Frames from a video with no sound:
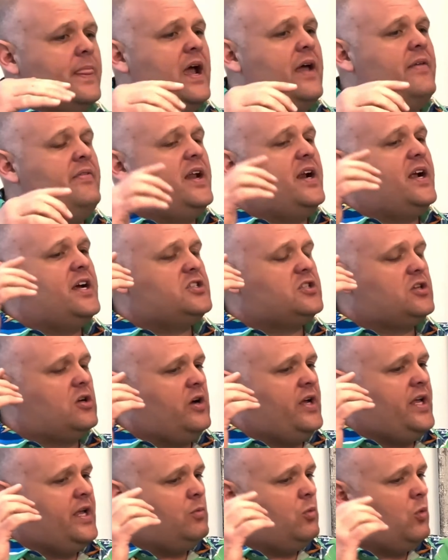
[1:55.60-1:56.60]
And then I
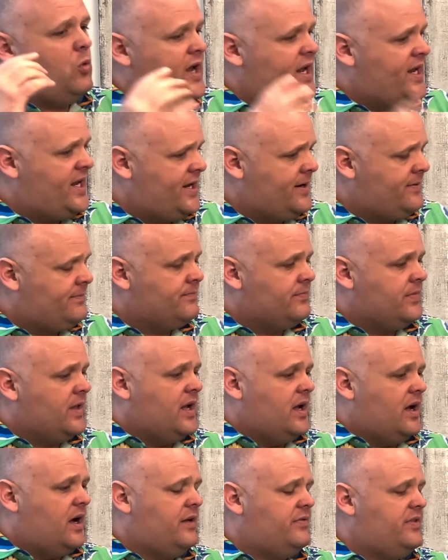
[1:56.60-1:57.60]
saw him winning
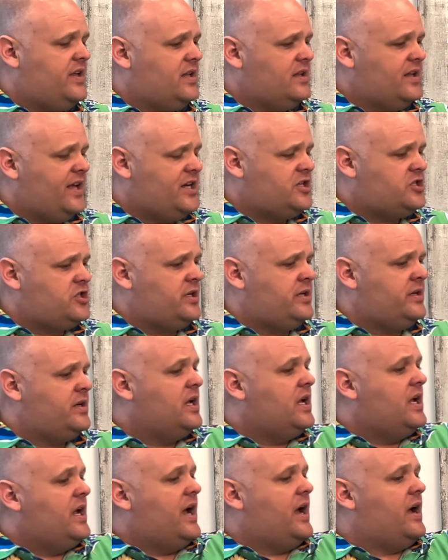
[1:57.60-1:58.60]
the election
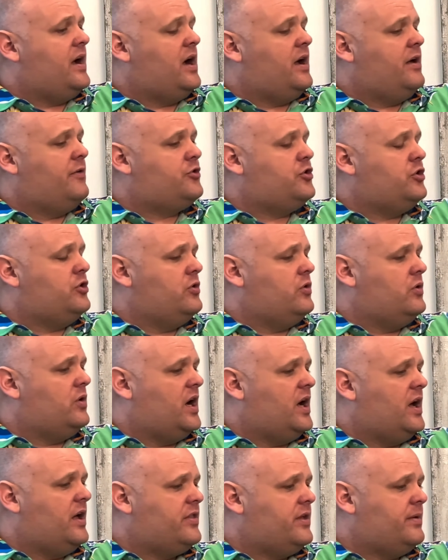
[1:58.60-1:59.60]
through
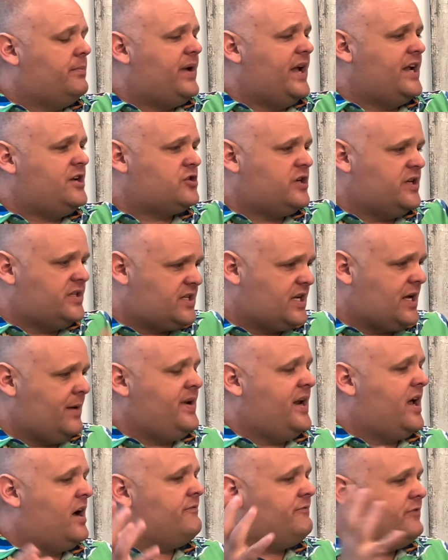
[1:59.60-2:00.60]
the patriots
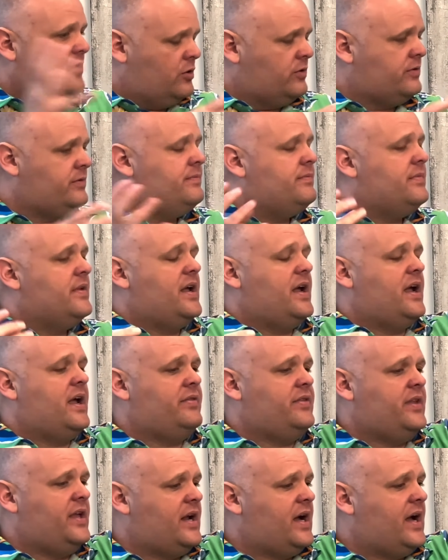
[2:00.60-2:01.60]
coming out and voting.
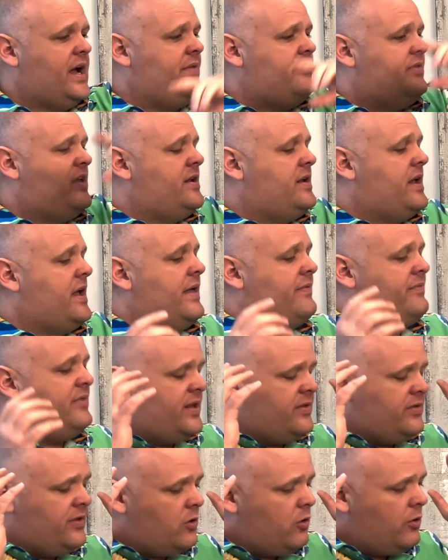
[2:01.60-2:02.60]
And
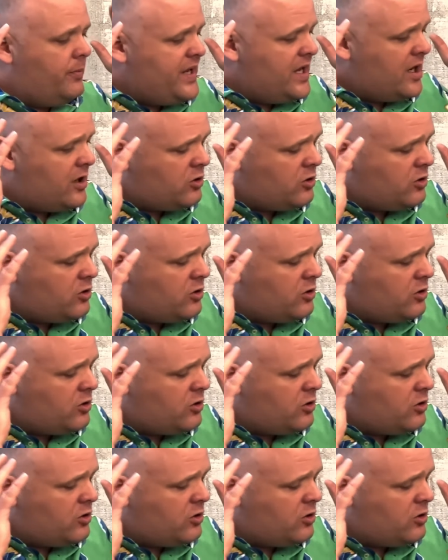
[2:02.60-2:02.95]
then there will be a